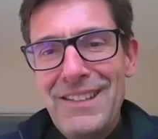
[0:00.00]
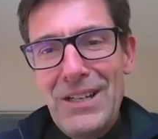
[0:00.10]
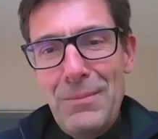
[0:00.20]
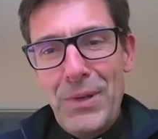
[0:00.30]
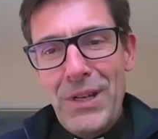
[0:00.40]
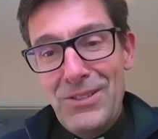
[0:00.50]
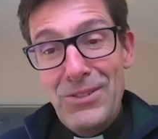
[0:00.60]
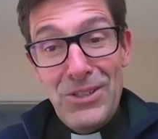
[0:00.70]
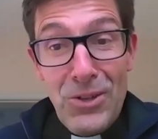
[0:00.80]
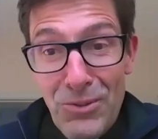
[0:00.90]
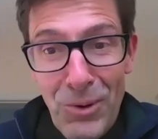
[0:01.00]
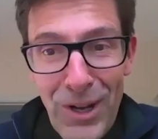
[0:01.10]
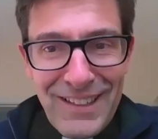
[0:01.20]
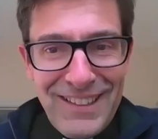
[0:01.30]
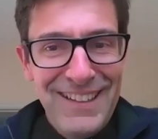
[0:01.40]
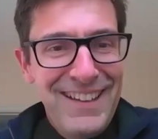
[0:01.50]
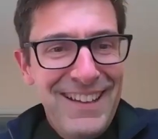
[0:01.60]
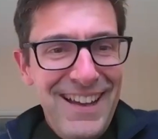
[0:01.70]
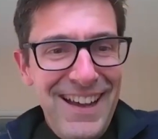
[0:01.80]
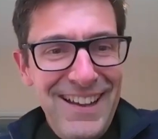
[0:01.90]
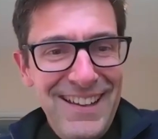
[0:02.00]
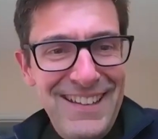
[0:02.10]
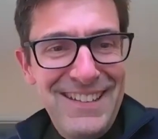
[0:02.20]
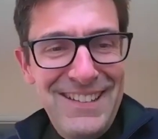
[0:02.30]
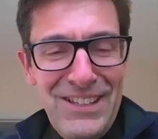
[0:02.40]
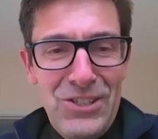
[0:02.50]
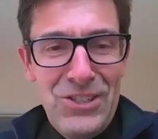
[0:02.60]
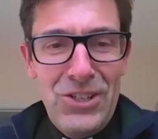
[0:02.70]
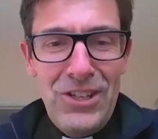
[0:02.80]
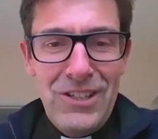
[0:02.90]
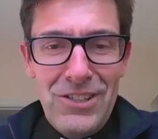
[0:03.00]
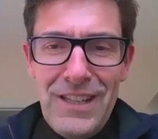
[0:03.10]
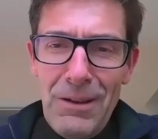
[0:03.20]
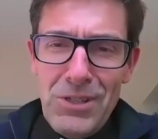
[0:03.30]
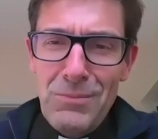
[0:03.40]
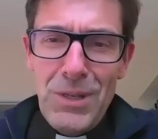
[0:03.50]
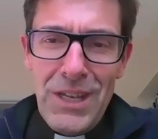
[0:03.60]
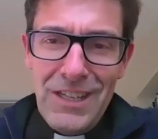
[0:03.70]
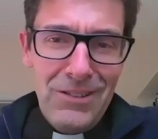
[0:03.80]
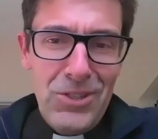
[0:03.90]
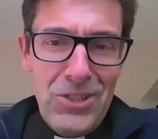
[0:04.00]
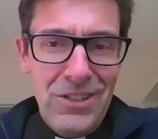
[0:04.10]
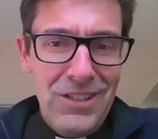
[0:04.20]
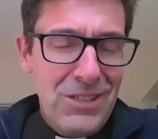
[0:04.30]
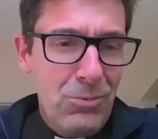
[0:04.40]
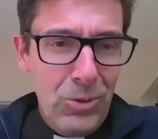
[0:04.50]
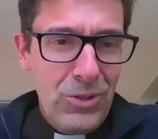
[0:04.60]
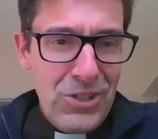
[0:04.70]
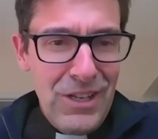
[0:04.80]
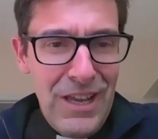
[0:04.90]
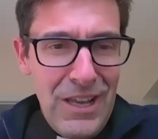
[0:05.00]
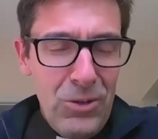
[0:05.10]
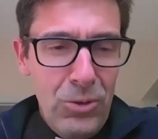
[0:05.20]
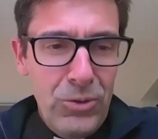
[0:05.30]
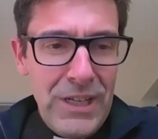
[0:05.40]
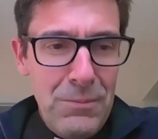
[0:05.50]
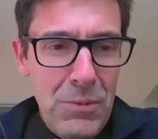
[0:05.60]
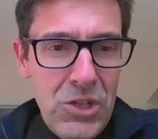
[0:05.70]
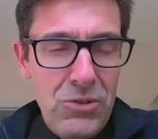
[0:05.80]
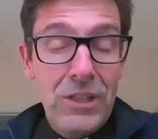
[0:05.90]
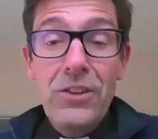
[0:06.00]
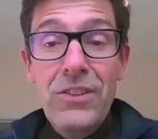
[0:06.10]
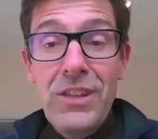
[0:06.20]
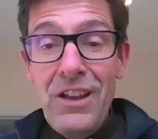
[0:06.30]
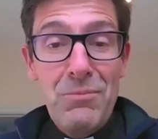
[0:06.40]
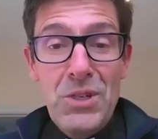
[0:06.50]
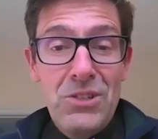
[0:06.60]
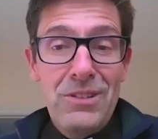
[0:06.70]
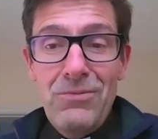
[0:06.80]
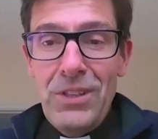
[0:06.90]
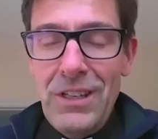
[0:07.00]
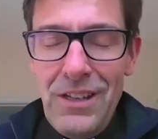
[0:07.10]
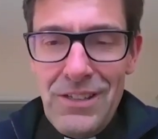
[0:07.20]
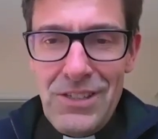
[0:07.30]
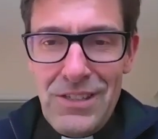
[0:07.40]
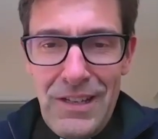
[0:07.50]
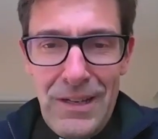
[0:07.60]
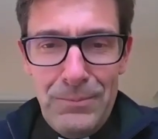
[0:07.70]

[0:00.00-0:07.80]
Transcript: up doing youth work in a church, and that was the beginning of the journey towards ordained ministry. And the thing I've been doing for the last